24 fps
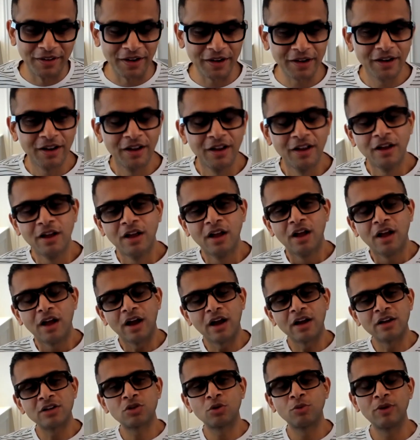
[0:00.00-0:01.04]
Right.
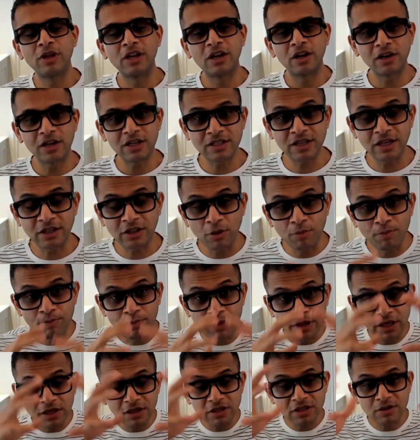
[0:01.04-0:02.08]
And so we realized that the
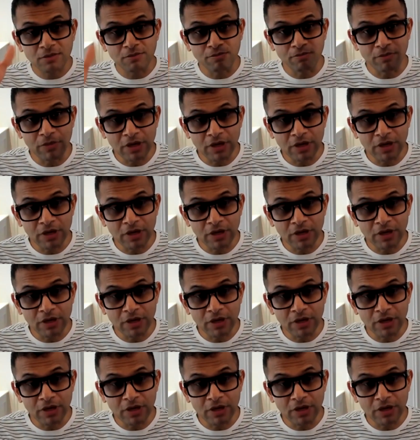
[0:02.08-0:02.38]
biggest